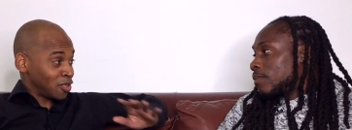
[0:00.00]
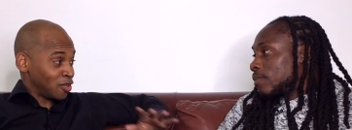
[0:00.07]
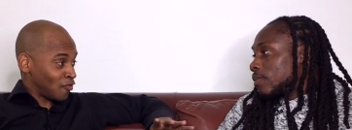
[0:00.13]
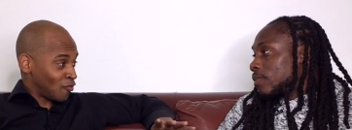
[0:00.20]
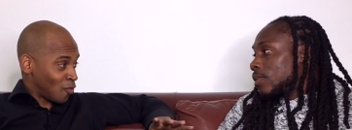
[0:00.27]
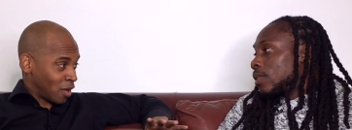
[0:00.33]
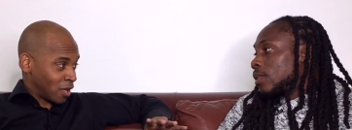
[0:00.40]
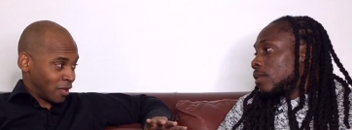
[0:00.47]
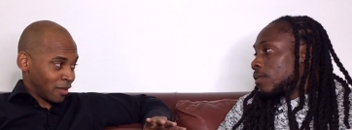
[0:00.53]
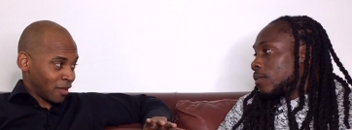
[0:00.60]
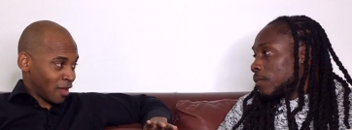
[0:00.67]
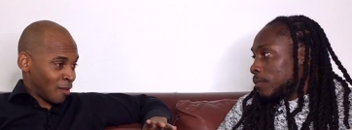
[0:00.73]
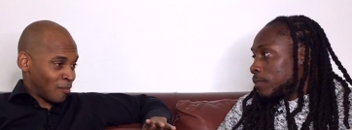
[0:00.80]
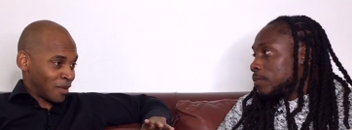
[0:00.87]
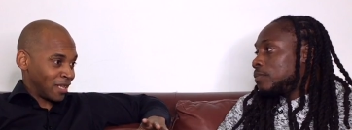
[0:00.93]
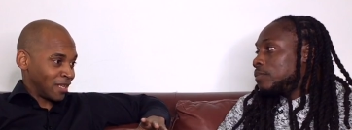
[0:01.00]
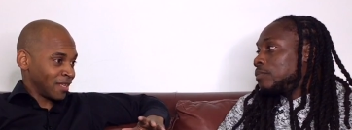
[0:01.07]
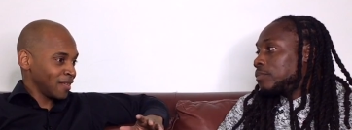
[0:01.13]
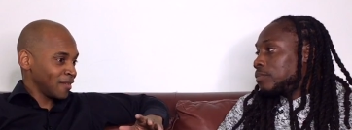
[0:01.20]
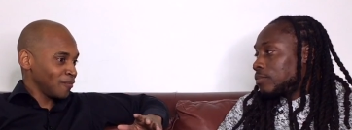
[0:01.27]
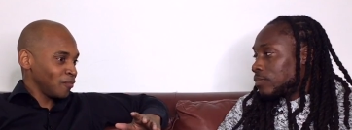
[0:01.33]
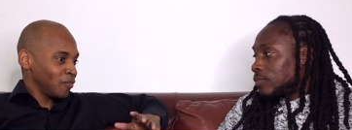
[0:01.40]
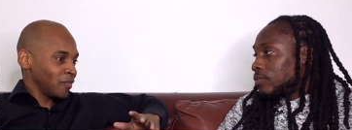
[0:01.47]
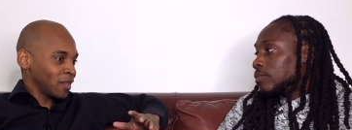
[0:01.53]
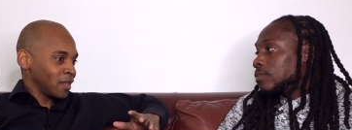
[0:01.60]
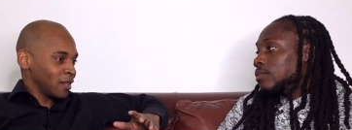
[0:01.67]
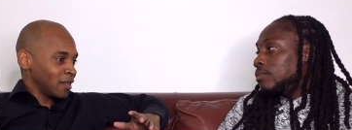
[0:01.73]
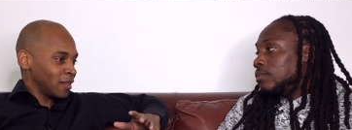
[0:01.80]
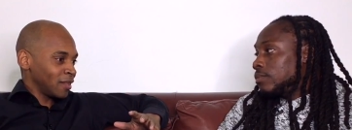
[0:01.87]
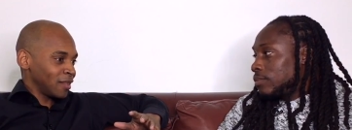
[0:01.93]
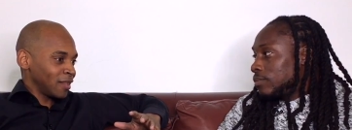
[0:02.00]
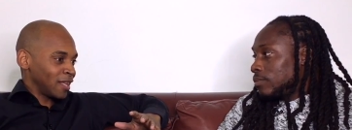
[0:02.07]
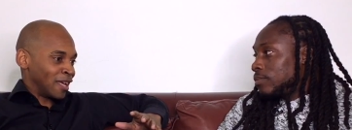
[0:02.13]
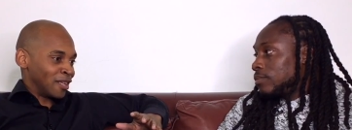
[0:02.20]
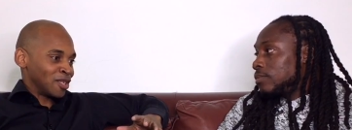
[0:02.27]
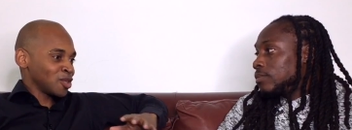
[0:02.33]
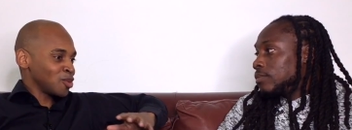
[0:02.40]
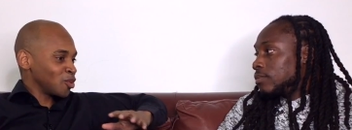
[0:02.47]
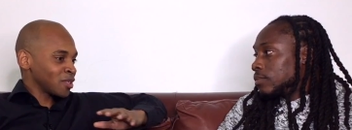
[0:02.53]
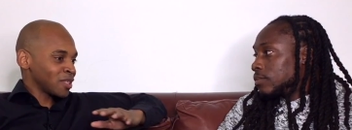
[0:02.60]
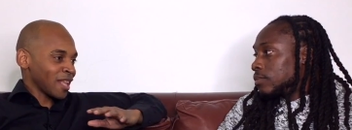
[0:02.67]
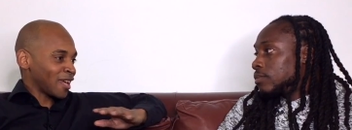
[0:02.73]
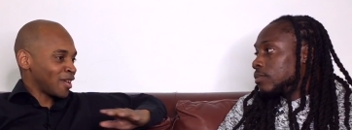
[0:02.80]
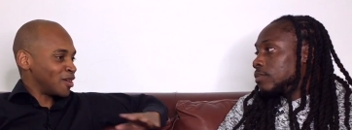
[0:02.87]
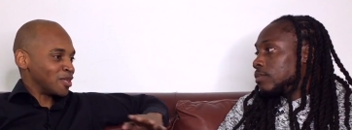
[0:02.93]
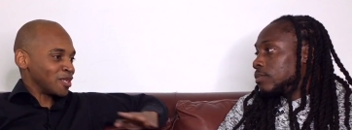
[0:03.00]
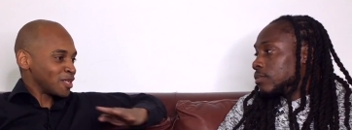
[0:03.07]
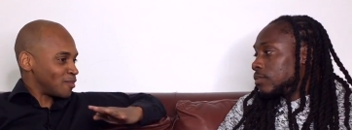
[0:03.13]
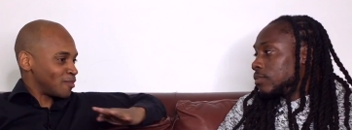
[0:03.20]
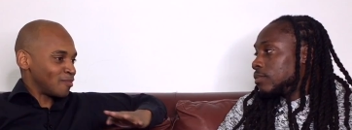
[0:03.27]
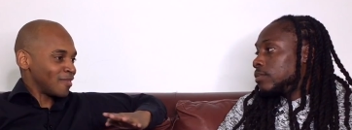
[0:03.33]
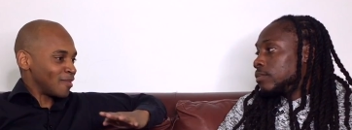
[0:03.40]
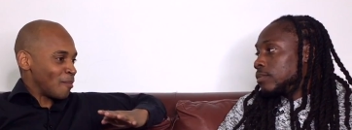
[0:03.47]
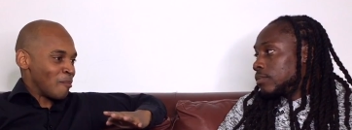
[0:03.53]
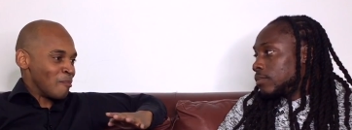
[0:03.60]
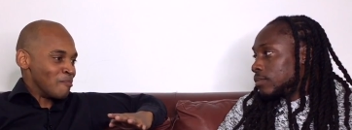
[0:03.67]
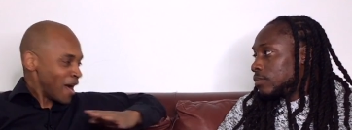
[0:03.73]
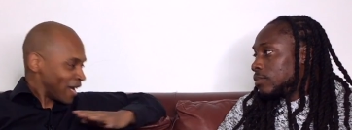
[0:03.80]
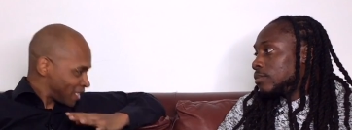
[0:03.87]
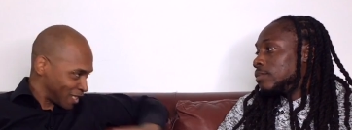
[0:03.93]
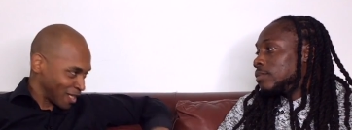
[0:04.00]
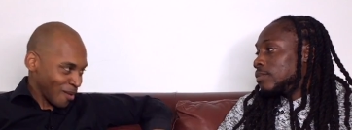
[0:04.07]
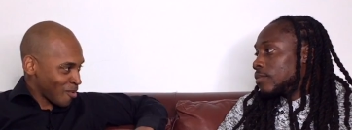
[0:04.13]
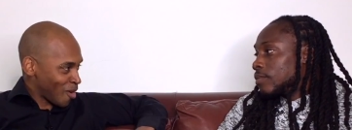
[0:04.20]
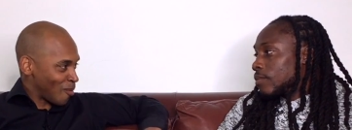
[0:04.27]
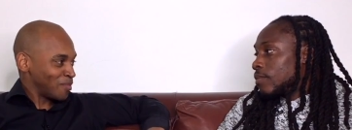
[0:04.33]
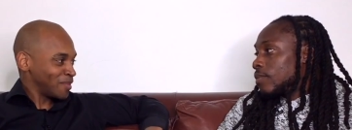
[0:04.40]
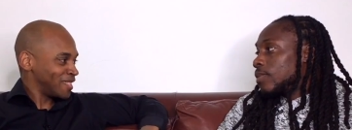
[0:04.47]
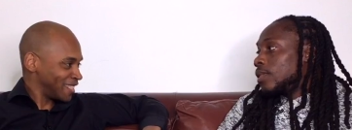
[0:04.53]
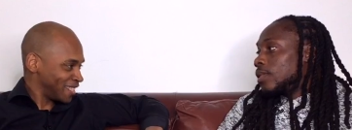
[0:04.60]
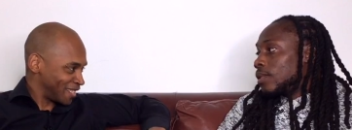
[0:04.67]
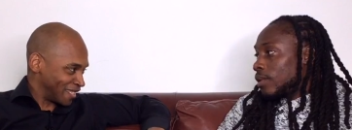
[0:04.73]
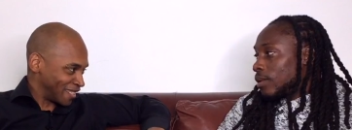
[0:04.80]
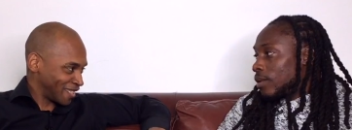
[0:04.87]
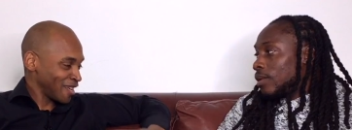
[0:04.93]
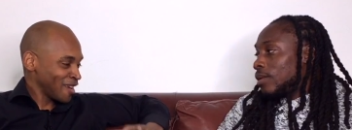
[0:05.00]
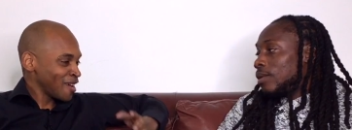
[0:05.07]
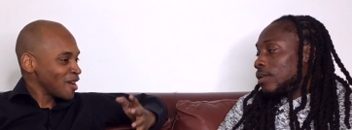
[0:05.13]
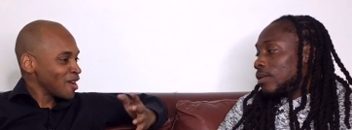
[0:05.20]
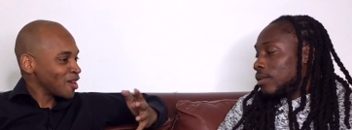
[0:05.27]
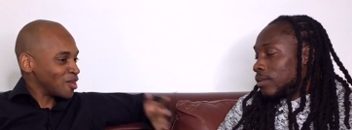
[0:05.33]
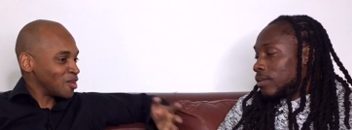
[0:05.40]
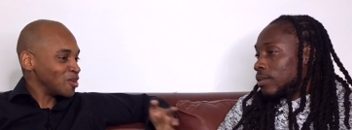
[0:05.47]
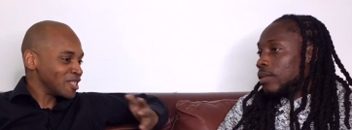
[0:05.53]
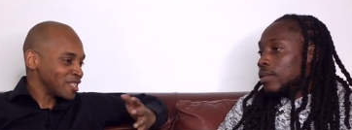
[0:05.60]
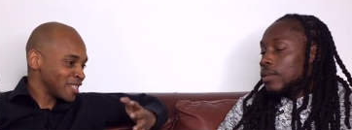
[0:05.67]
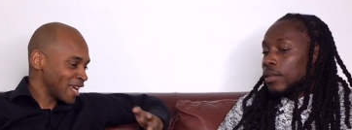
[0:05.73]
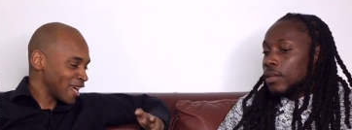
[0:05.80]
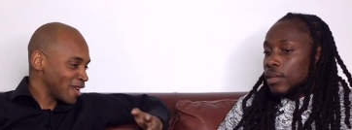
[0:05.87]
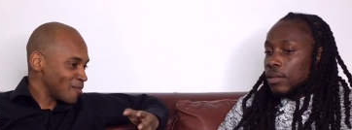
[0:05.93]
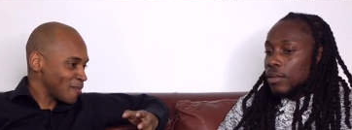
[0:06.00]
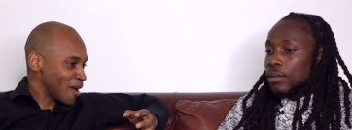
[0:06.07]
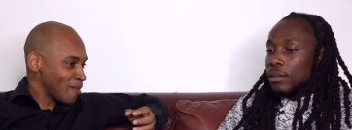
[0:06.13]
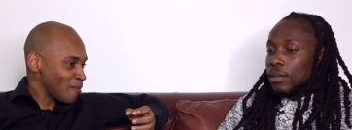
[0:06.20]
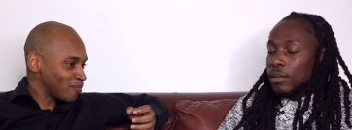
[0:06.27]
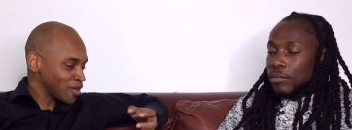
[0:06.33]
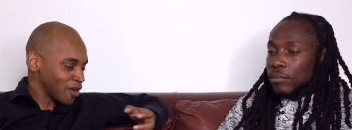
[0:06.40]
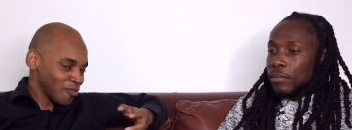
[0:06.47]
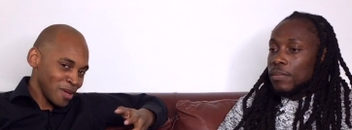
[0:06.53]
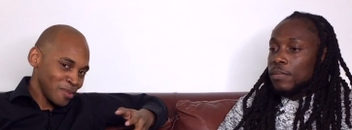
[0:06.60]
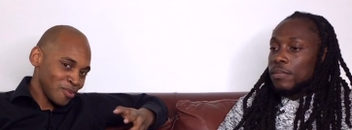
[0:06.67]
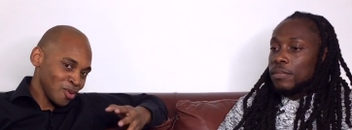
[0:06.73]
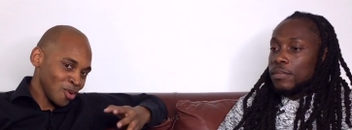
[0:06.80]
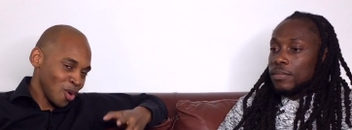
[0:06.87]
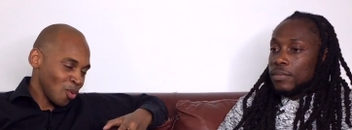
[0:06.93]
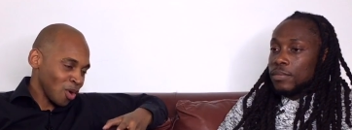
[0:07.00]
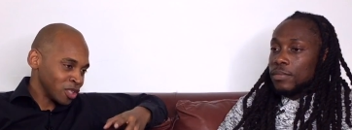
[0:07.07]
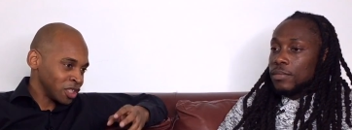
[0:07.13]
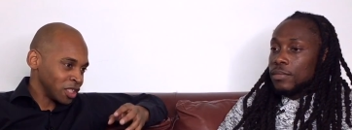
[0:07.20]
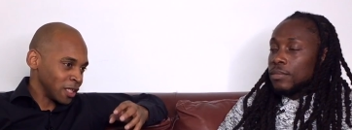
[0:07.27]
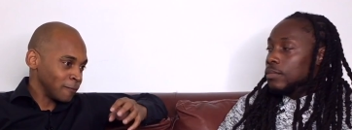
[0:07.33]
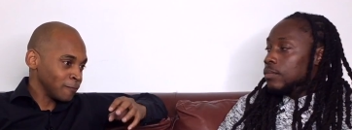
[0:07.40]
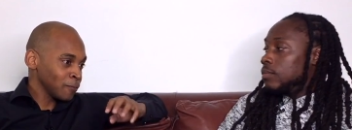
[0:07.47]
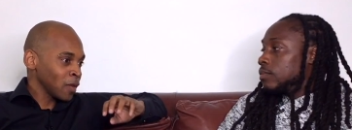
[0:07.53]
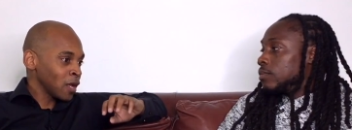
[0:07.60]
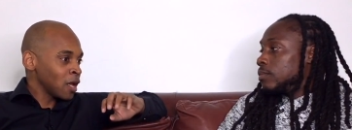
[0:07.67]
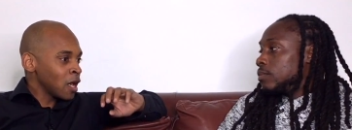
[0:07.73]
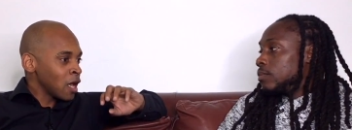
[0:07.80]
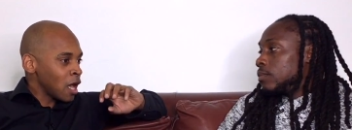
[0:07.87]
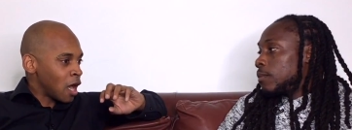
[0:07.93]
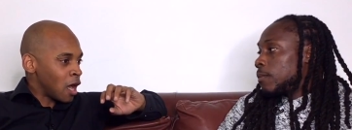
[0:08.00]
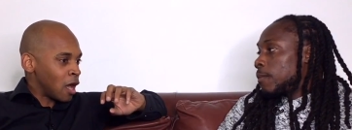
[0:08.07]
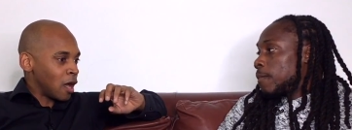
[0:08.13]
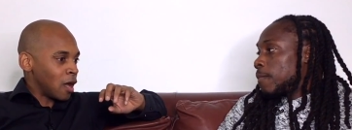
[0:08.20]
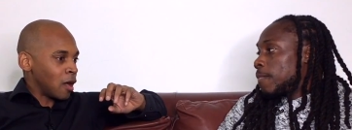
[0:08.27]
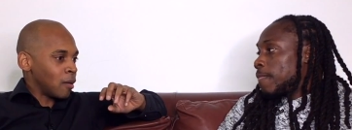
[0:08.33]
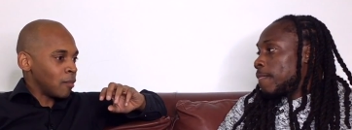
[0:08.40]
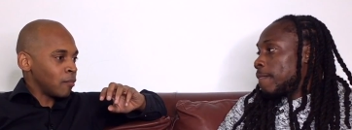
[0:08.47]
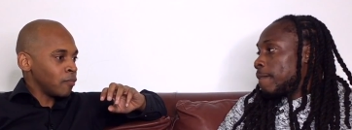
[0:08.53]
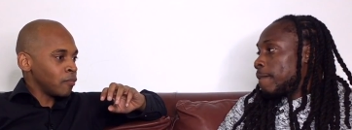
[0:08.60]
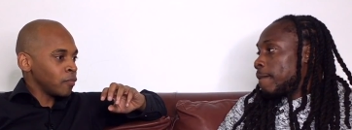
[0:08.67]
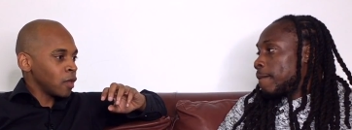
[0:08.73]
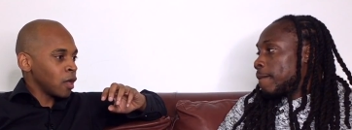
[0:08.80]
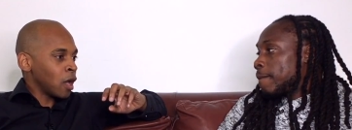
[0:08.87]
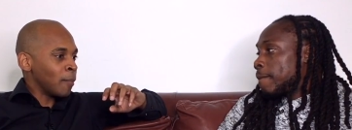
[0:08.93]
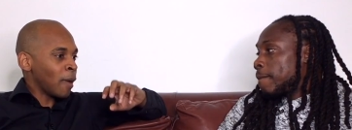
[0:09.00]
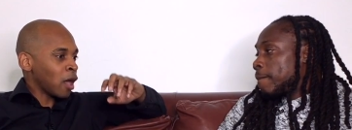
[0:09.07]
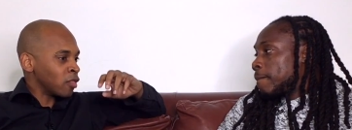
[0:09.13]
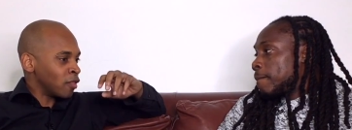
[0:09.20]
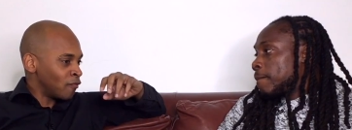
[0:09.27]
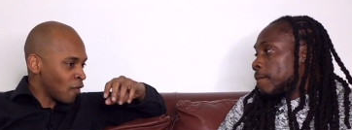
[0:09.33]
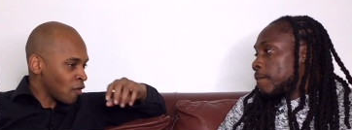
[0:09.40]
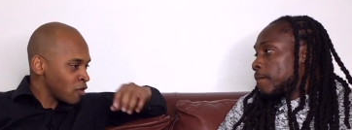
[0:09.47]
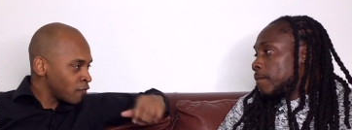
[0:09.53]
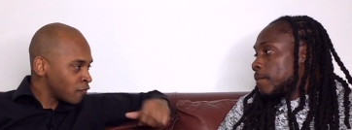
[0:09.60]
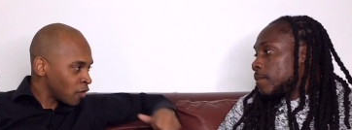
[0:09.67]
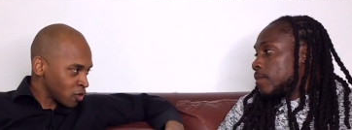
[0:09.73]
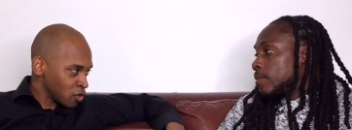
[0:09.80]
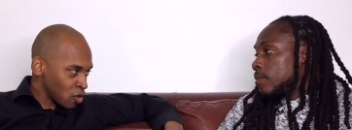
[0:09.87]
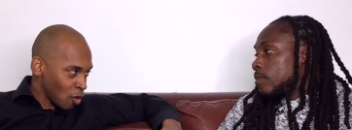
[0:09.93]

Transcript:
Speaker 1: that you've won. I mean, it just looks like you just mashing up competitions. Can you just tell them, um, tell people who are watching um, about the very first